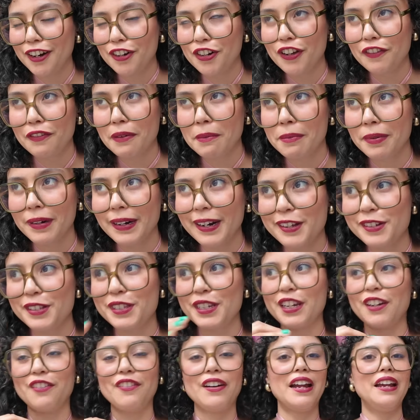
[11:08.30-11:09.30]
don't know if I'm
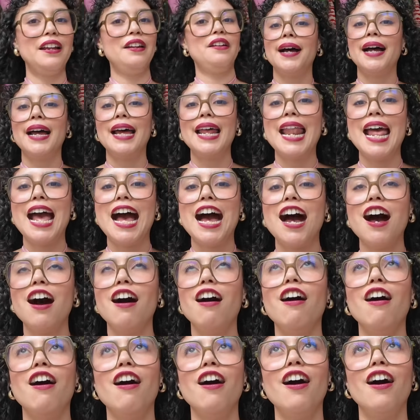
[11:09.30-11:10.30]
pronouncing it right, but
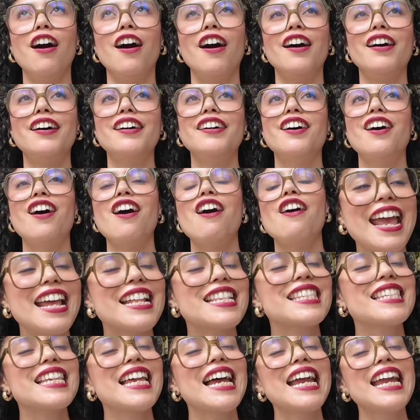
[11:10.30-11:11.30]

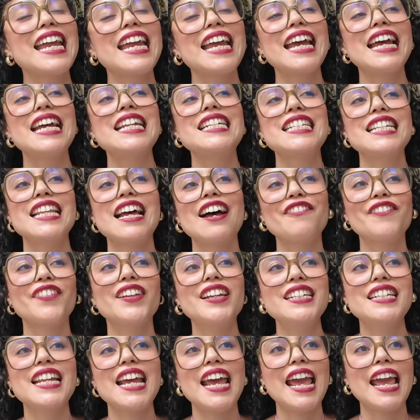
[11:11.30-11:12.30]
it's like, it
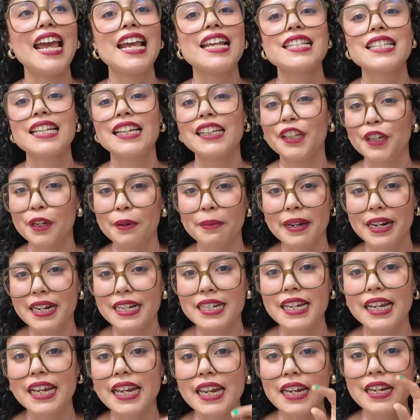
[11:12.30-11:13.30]
definitely takes a little bit
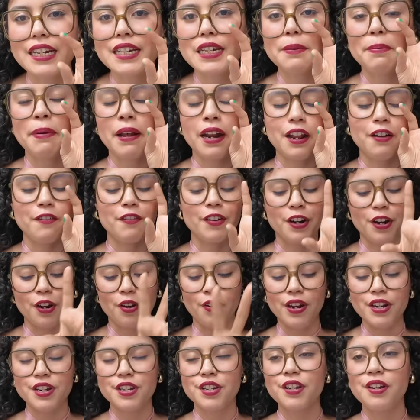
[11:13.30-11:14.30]
of digging depending on where you're
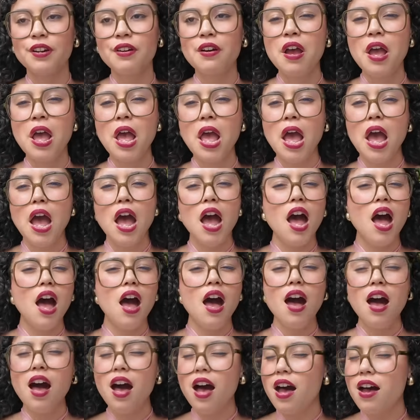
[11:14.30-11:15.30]
going to.
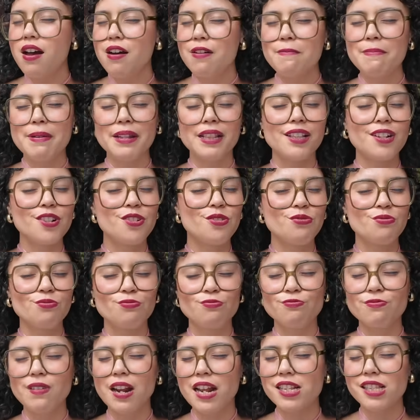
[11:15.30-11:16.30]
Oh, but the
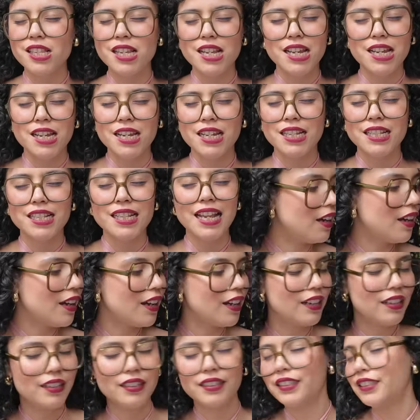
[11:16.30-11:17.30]
dresses.
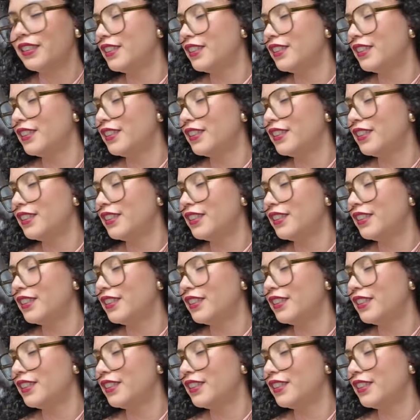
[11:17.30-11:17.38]
Oh,